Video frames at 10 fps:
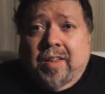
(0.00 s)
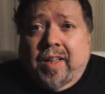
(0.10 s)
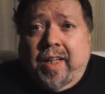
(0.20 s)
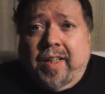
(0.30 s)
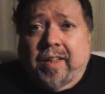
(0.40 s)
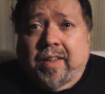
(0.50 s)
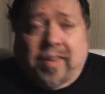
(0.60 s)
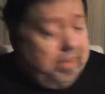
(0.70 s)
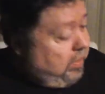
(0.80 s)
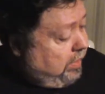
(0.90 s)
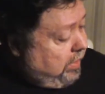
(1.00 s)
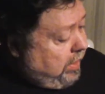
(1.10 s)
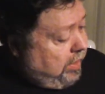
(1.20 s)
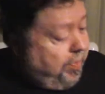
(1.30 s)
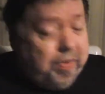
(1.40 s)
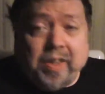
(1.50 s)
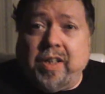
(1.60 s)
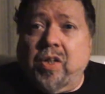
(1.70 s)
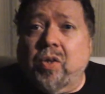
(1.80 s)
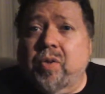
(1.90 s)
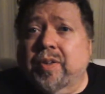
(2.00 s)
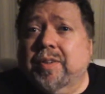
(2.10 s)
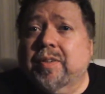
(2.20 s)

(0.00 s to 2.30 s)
And tonight's video,